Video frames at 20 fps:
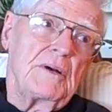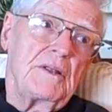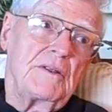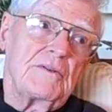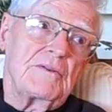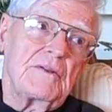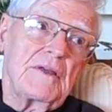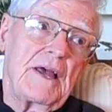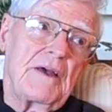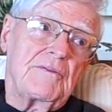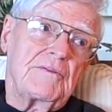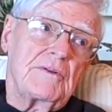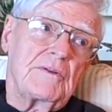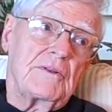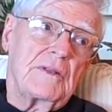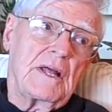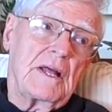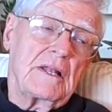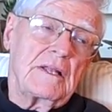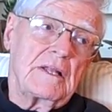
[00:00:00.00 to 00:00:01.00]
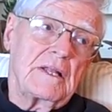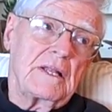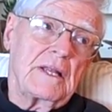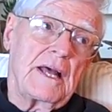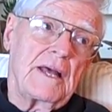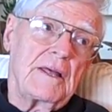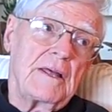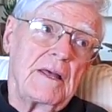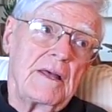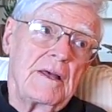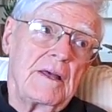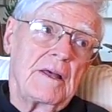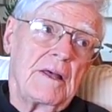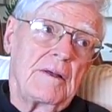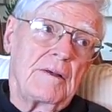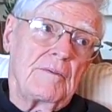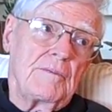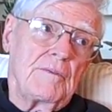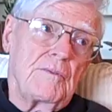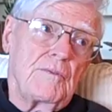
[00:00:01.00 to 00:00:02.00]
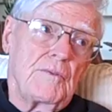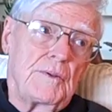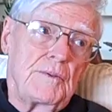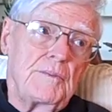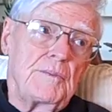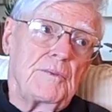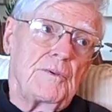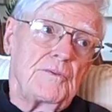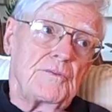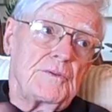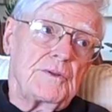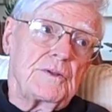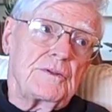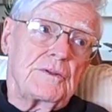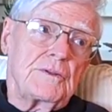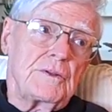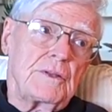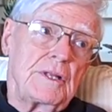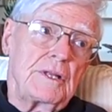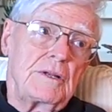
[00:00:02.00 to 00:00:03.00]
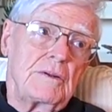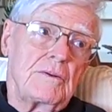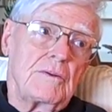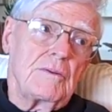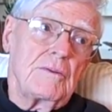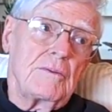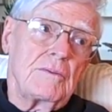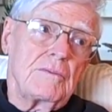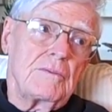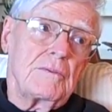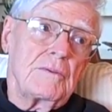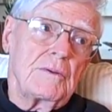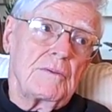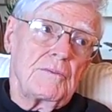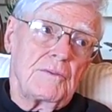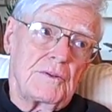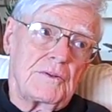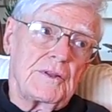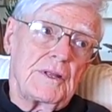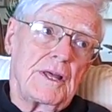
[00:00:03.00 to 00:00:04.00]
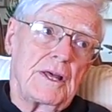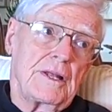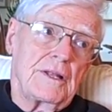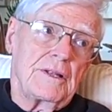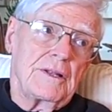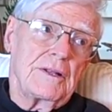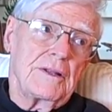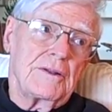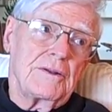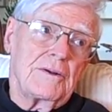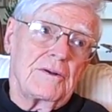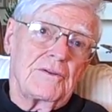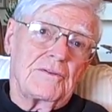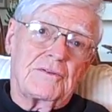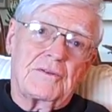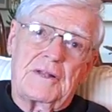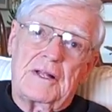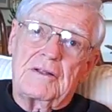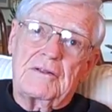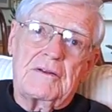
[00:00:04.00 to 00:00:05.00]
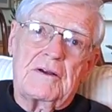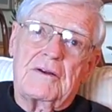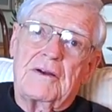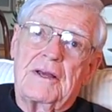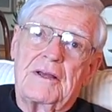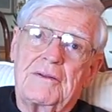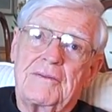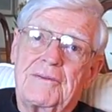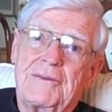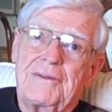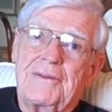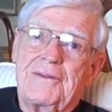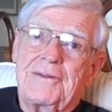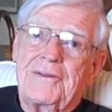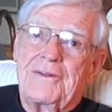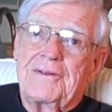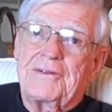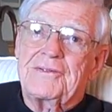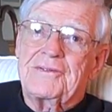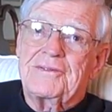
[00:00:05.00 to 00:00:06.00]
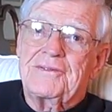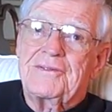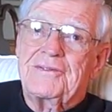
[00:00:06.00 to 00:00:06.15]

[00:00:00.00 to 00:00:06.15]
months after that we moved to Toledo with the Aetna and all. So that's how I was.